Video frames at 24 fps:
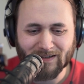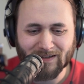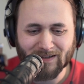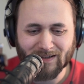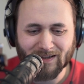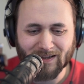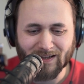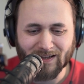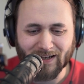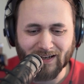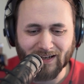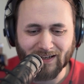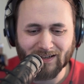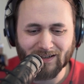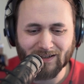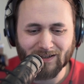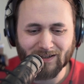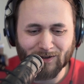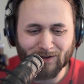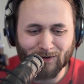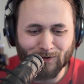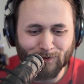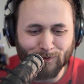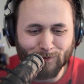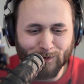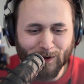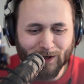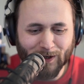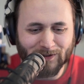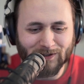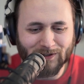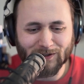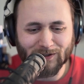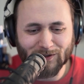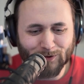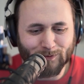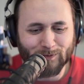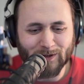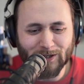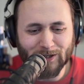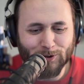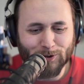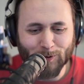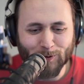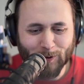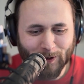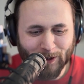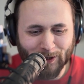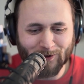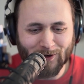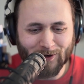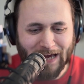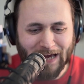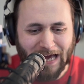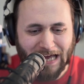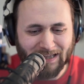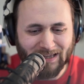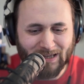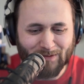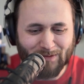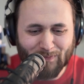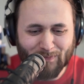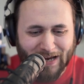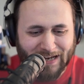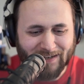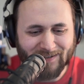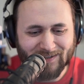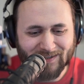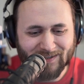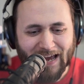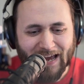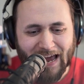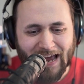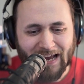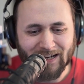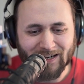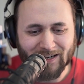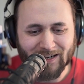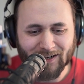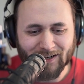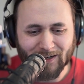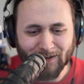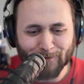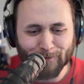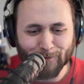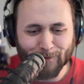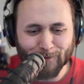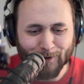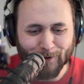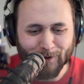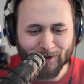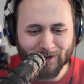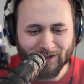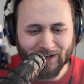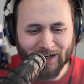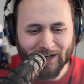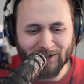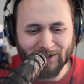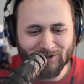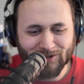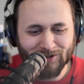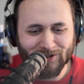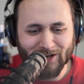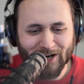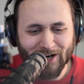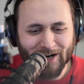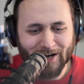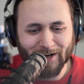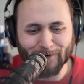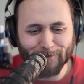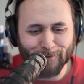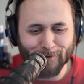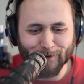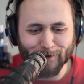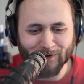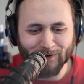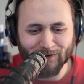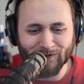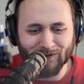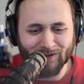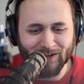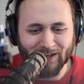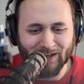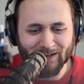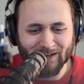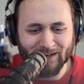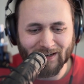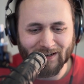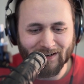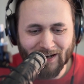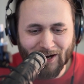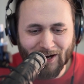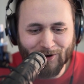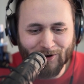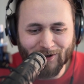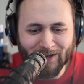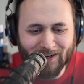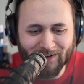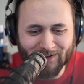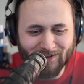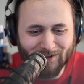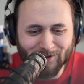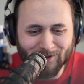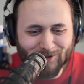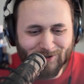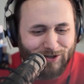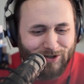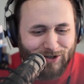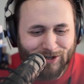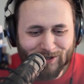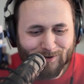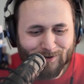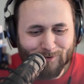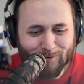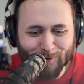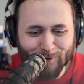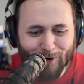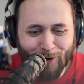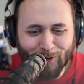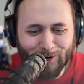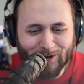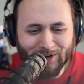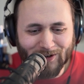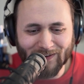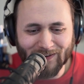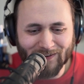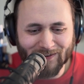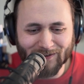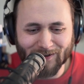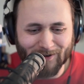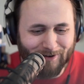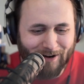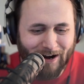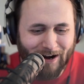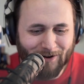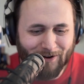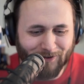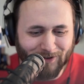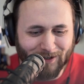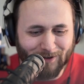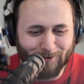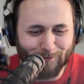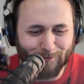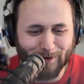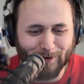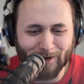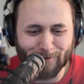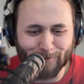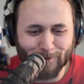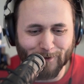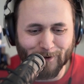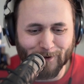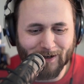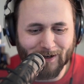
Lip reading: Like, you wanted to be sure you had the best angle for the HDRI for the scene. Nowadays, you just rotate it around and wait for a